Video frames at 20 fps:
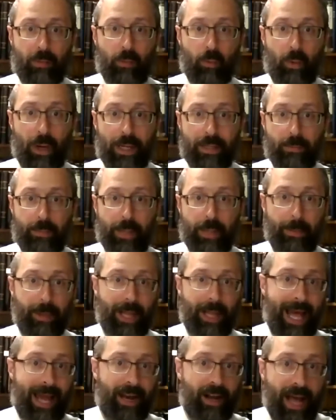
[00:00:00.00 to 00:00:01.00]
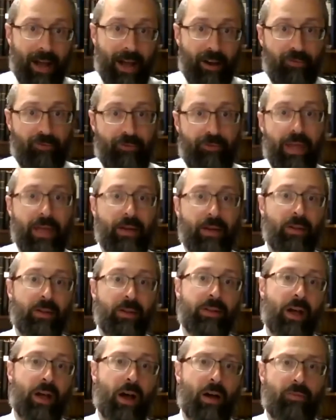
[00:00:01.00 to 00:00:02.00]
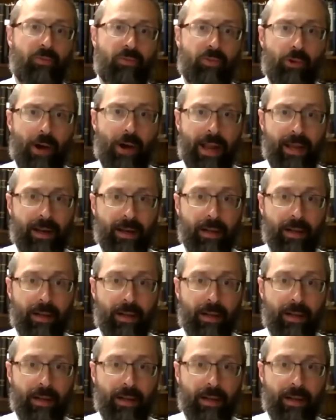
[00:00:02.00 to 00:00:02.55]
when people had a field of grain,